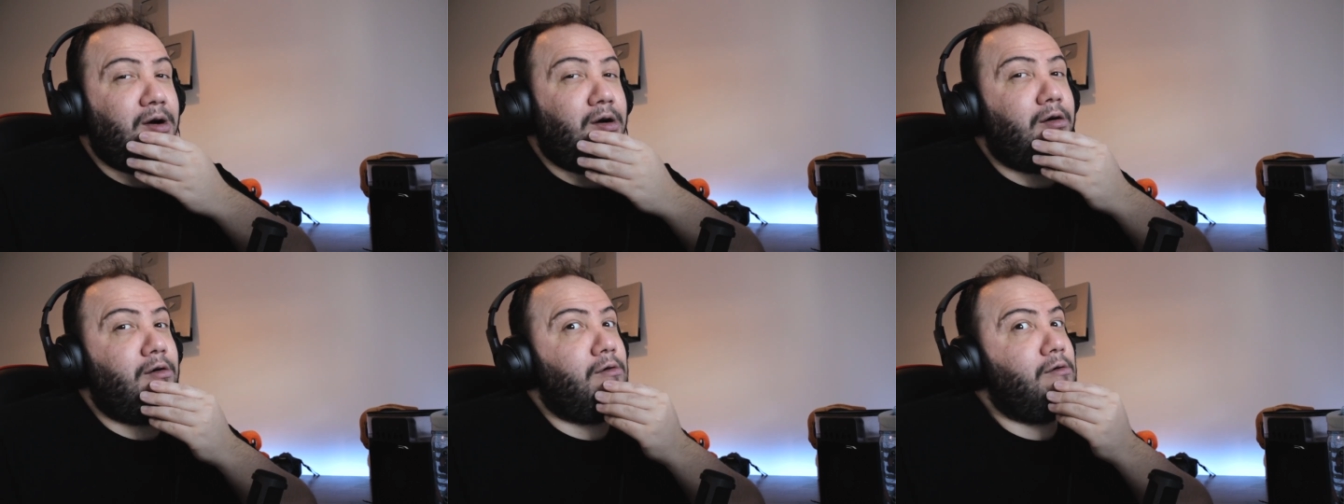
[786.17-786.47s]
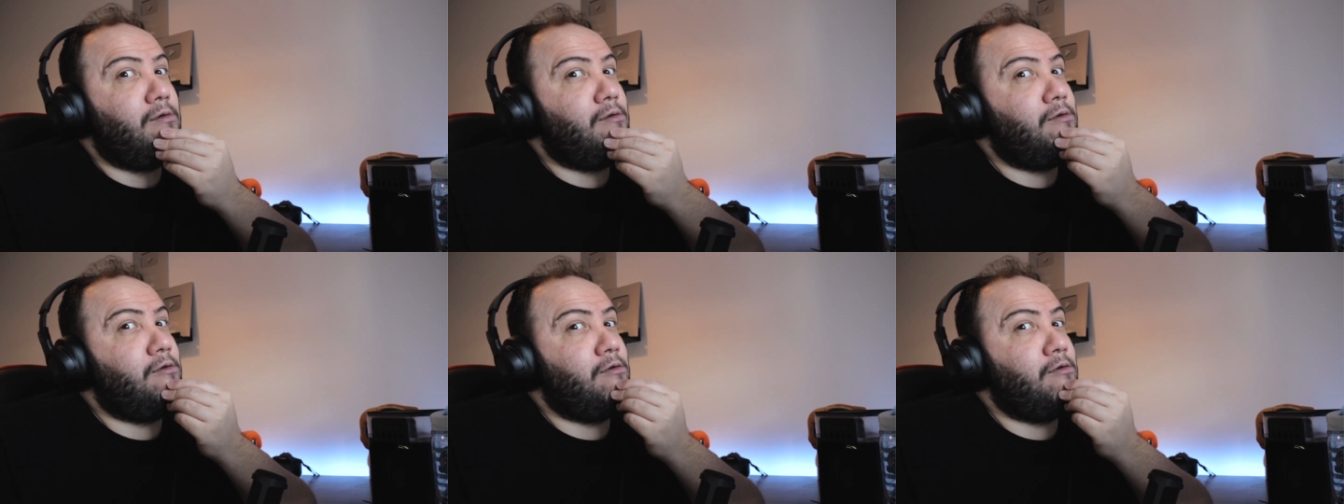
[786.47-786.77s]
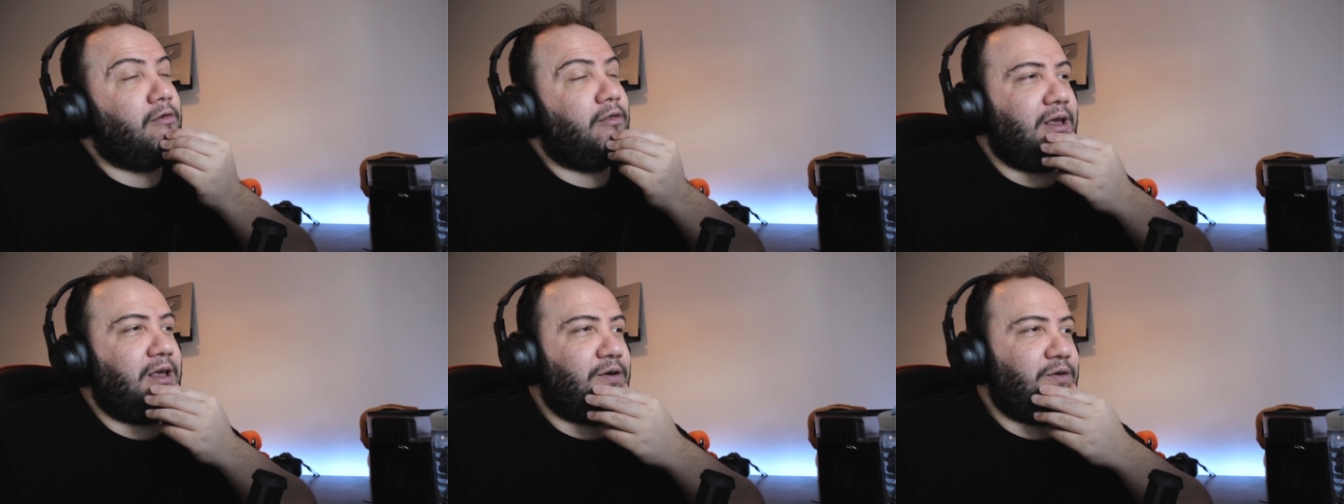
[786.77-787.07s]
Oh,
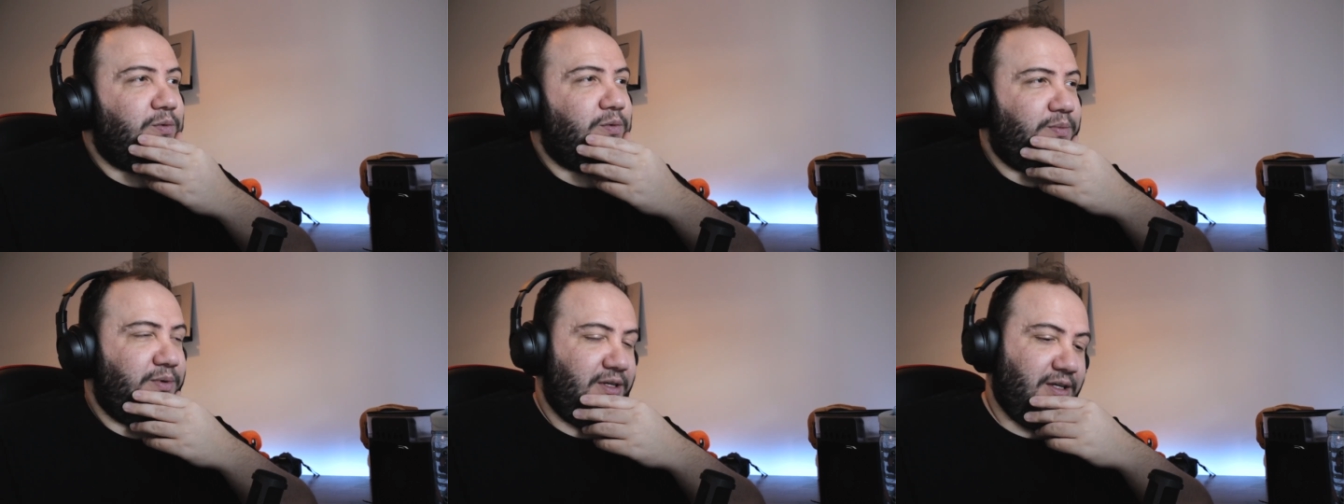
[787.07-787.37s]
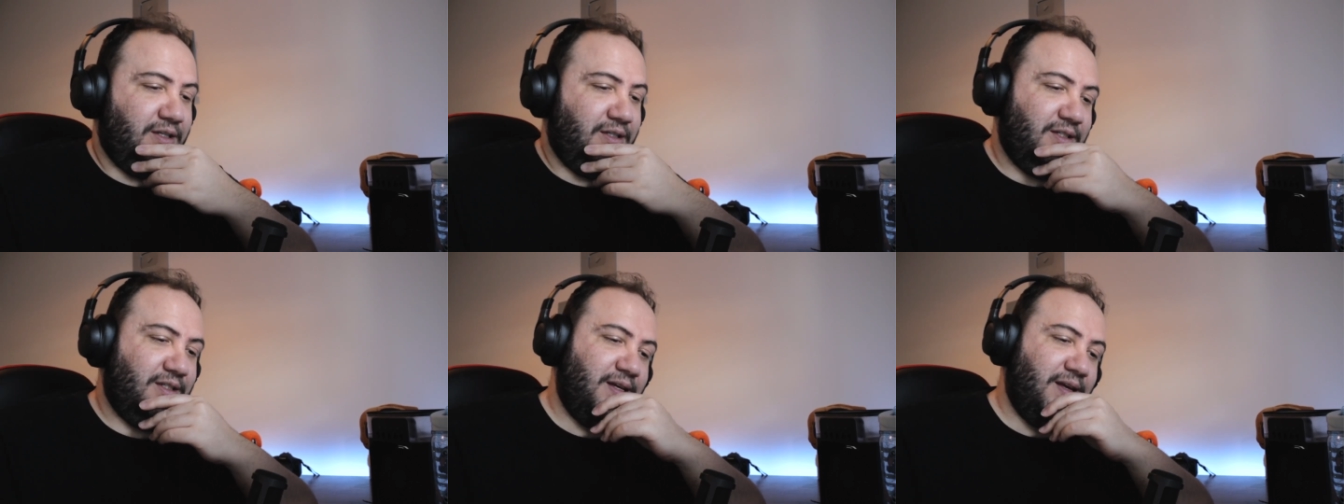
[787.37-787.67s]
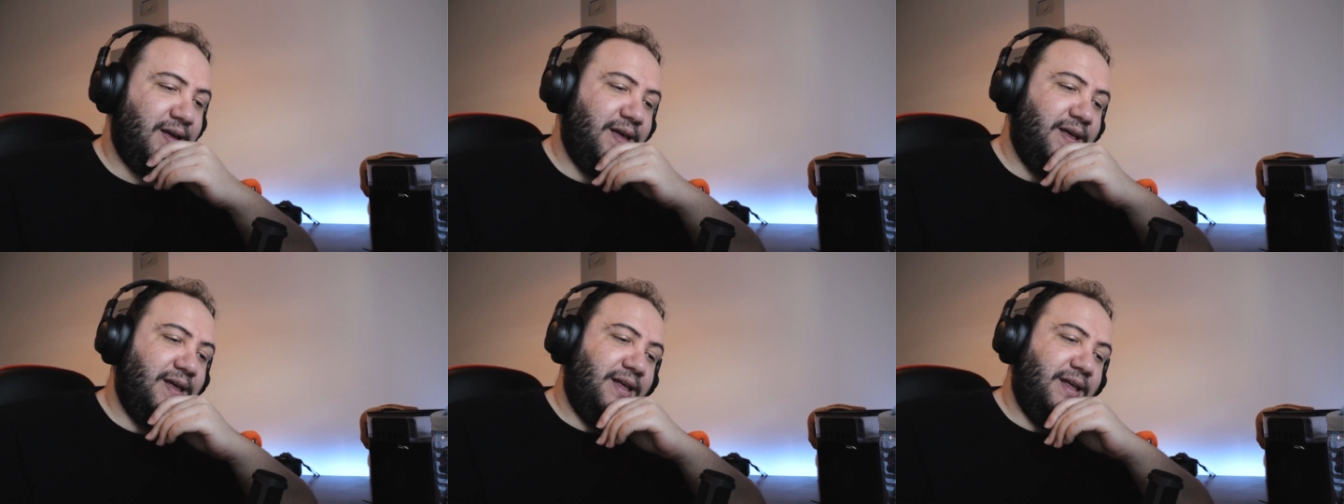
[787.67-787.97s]
that would be nice.
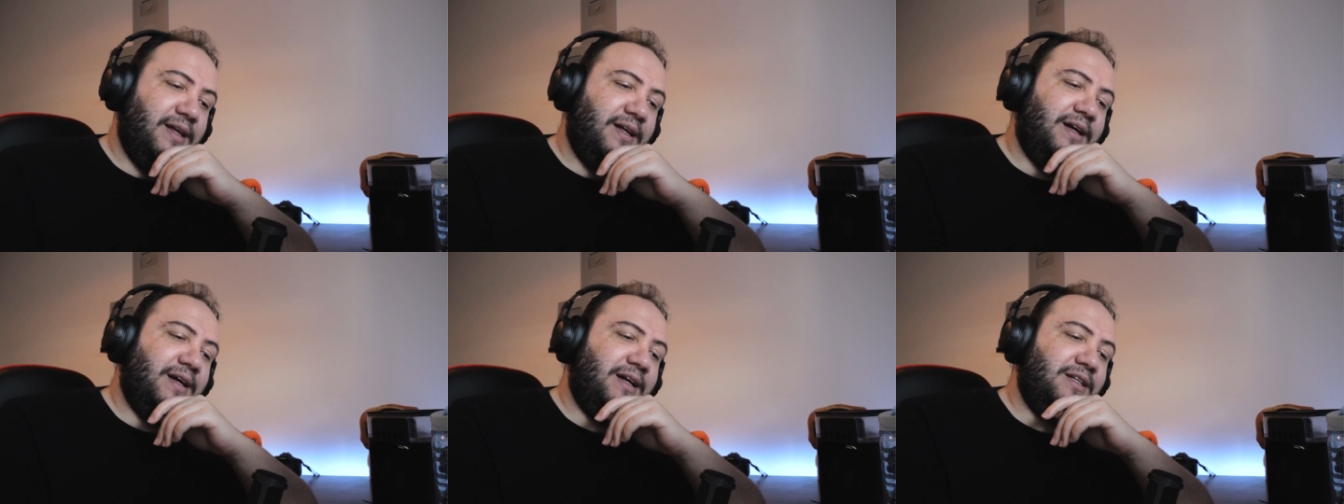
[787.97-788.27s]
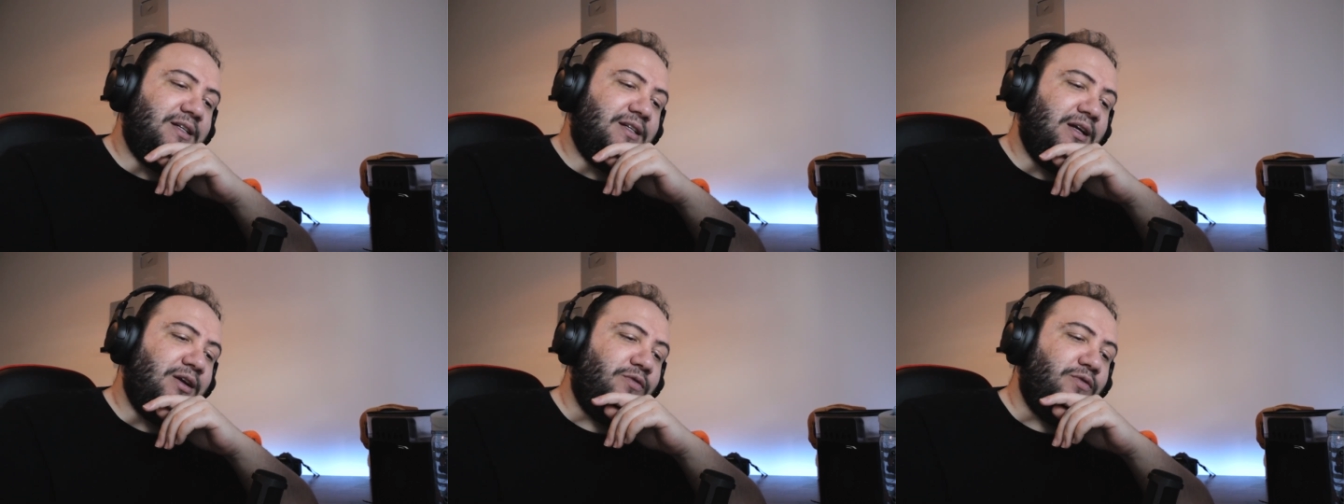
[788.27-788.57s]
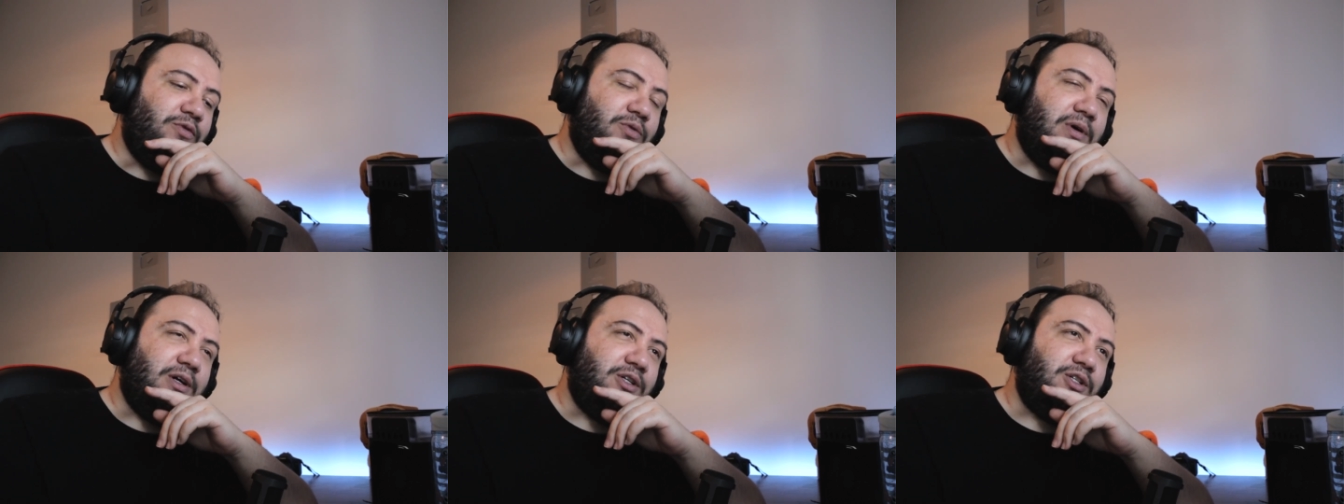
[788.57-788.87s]
Guys, thank you
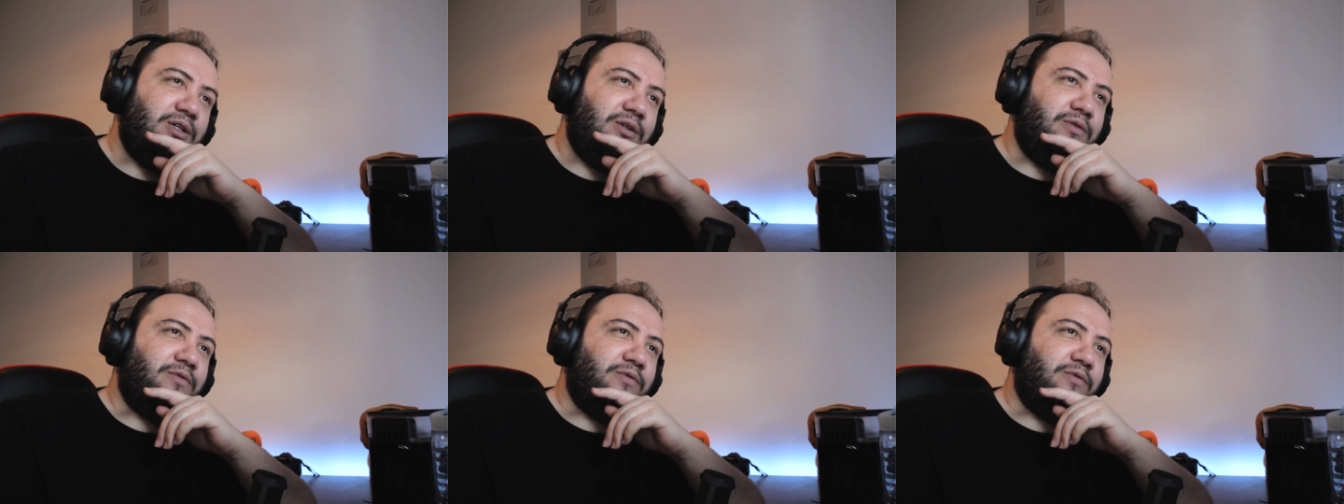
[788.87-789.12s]
for watching.